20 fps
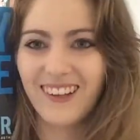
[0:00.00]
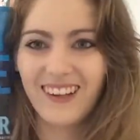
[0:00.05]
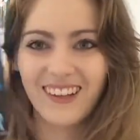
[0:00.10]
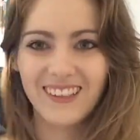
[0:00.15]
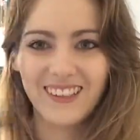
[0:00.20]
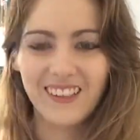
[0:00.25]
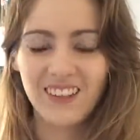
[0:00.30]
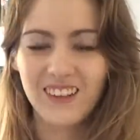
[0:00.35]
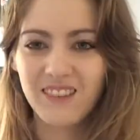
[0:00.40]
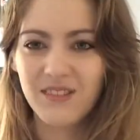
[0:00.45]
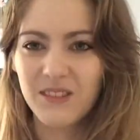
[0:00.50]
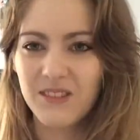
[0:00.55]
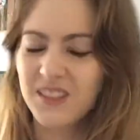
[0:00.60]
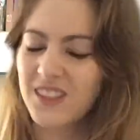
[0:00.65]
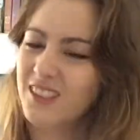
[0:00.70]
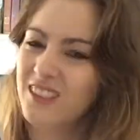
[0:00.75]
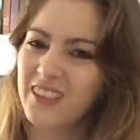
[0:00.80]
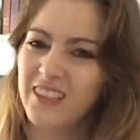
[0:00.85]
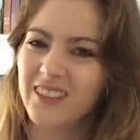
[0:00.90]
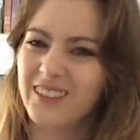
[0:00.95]
I was
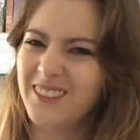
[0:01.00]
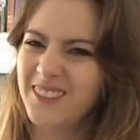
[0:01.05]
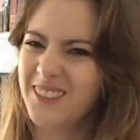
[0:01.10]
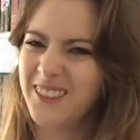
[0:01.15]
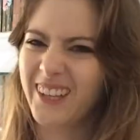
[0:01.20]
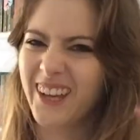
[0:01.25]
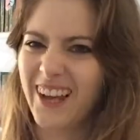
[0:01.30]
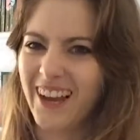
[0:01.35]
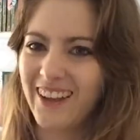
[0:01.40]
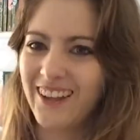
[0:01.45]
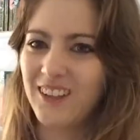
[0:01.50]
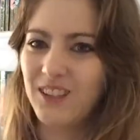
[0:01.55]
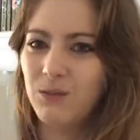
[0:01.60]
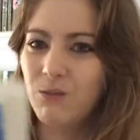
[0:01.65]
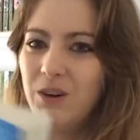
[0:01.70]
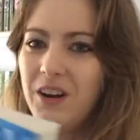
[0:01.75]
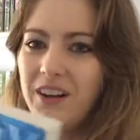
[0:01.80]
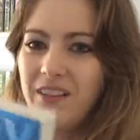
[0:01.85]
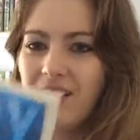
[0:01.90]
just like, oh, okay, that's weird.